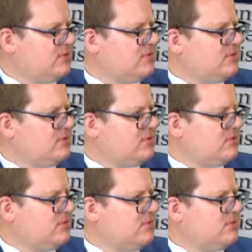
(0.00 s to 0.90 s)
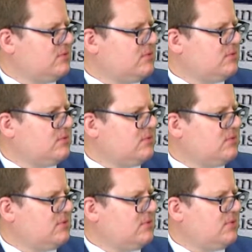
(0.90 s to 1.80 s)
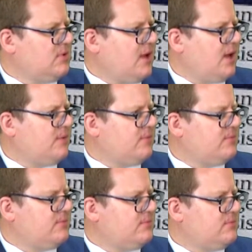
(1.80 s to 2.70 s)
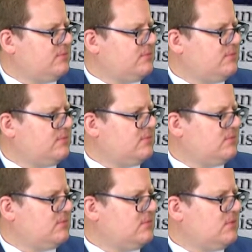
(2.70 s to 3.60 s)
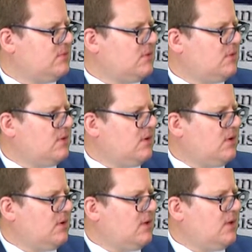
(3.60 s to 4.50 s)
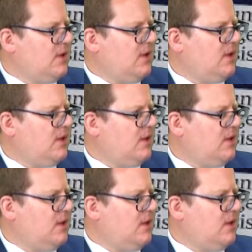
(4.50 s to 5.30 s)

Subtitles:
[no speech]